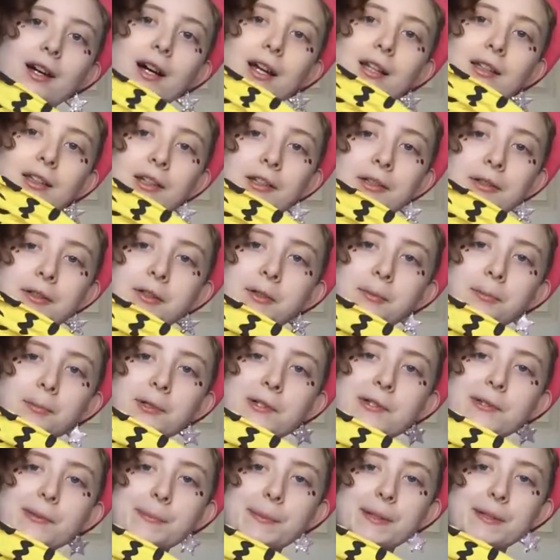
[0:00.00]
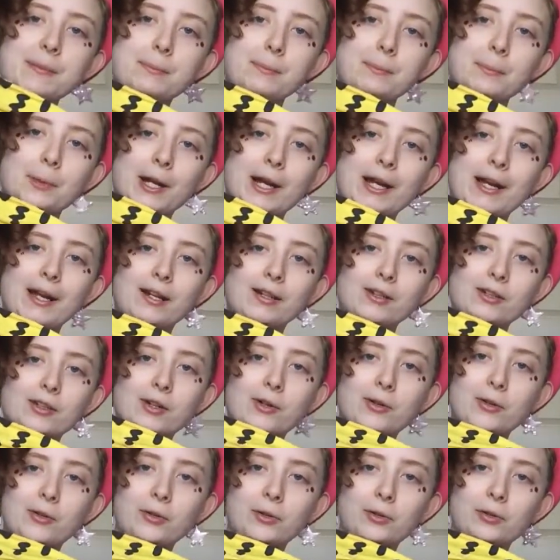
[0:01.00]
a local Brisbane brand
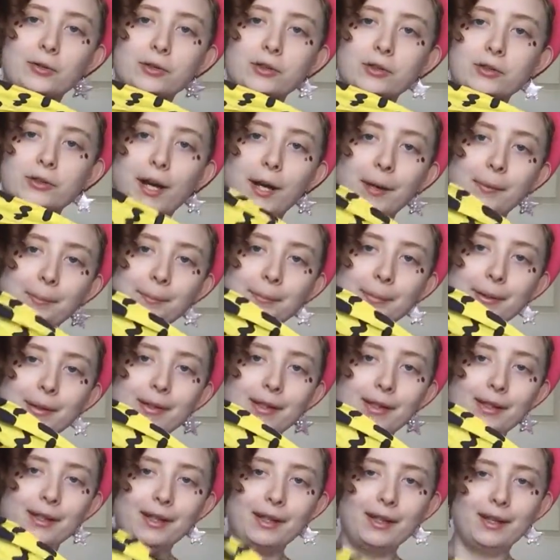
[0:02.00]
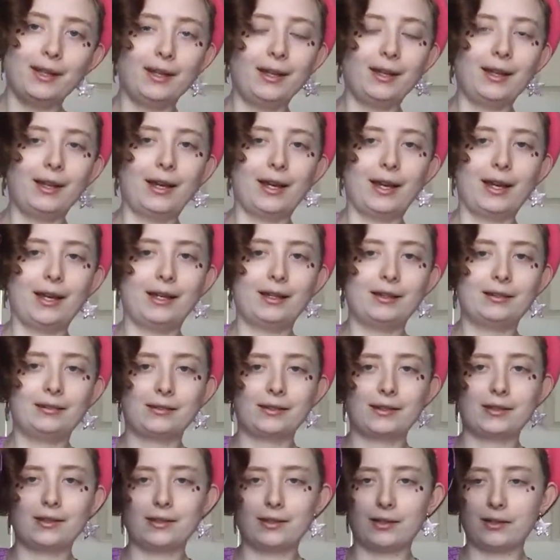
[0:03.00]
called Grump.
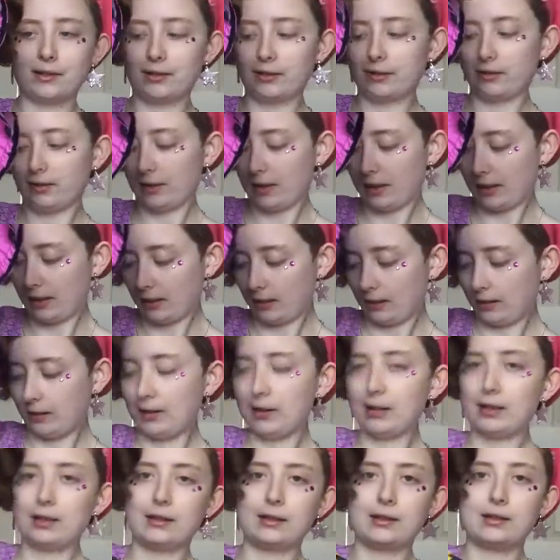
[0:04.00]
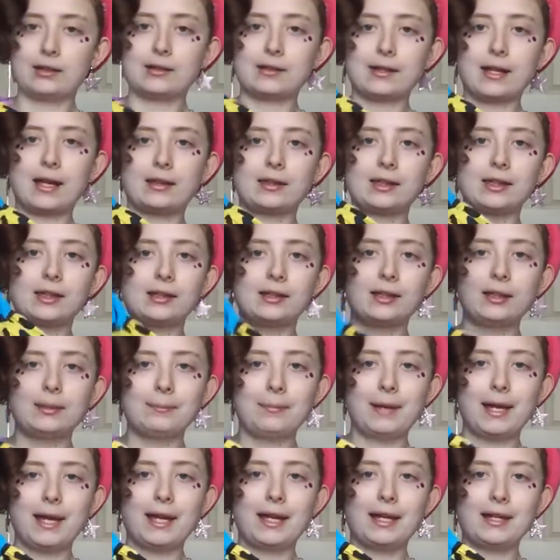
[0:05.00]
And so it is ethically
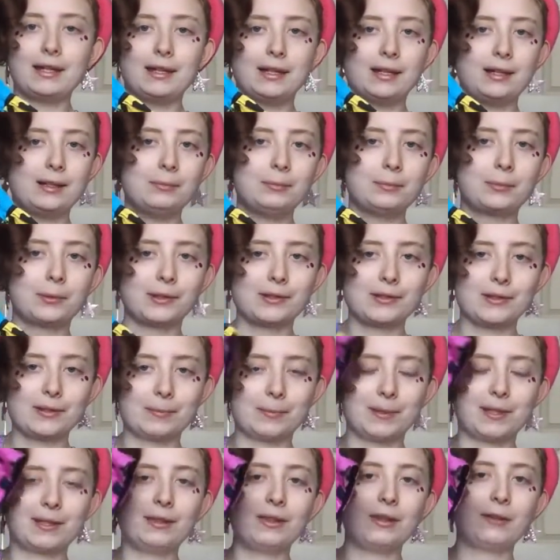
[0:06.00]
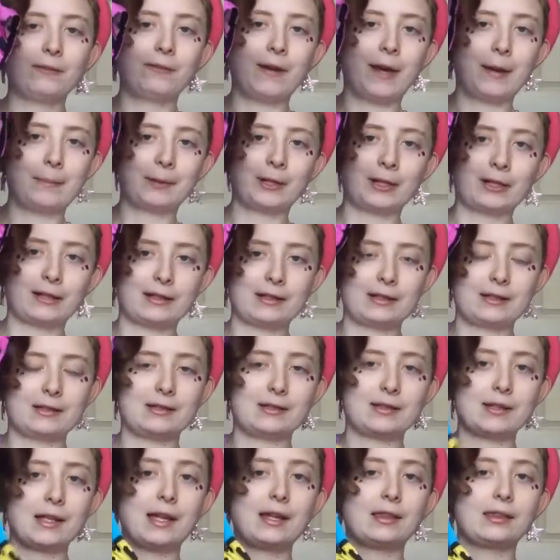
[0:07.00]
made in Brisbane. The fabric
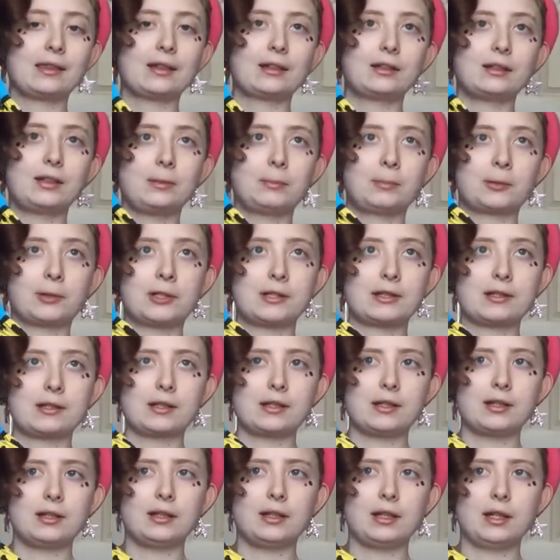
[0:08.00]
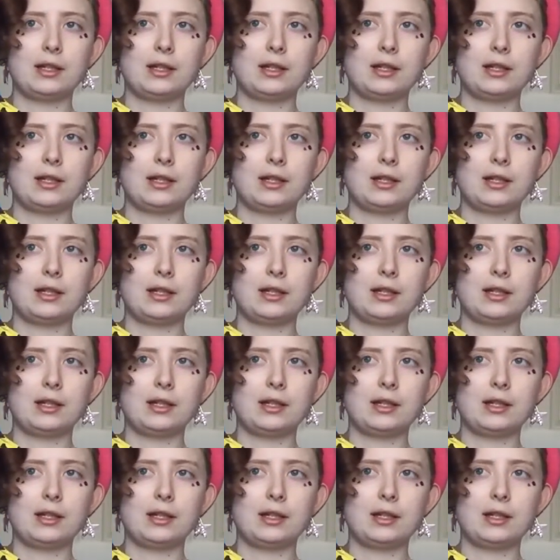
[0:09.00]
is ethically printed